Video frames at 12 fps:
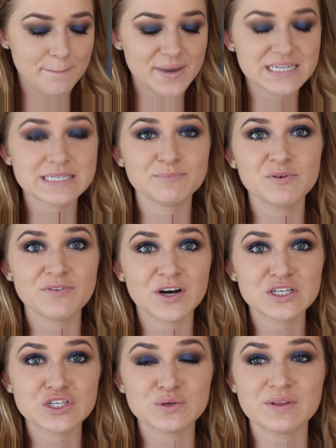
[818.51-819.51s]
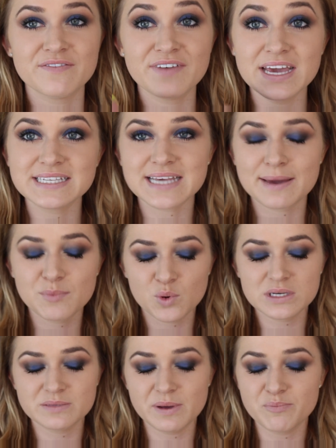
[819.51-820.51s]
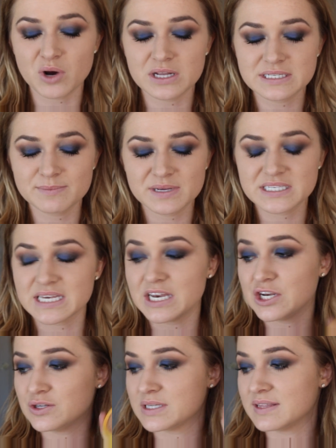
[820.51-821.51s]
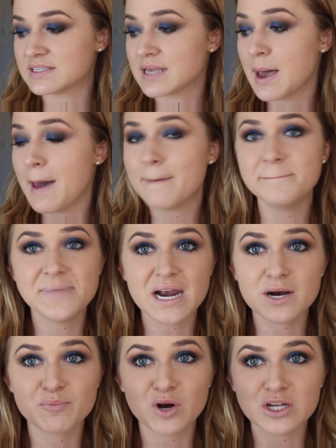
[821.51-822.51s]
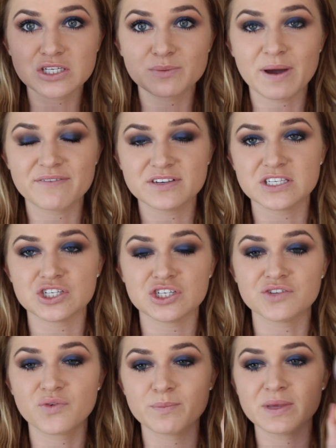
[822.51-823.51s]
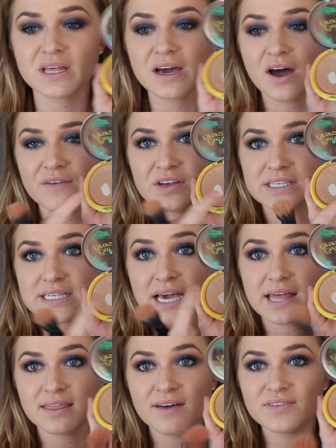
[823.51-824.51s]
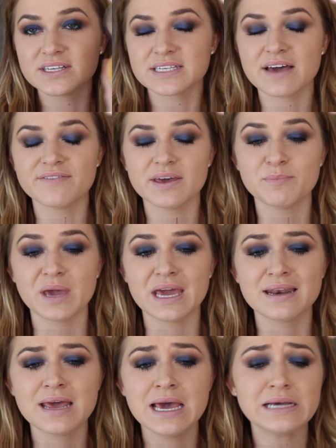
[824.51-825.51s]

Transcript: But to move on to the face, I'm going to be bronzing my skin using this Better Bronzer by Physicians Formula. Obviously, I love this. I've hit pan.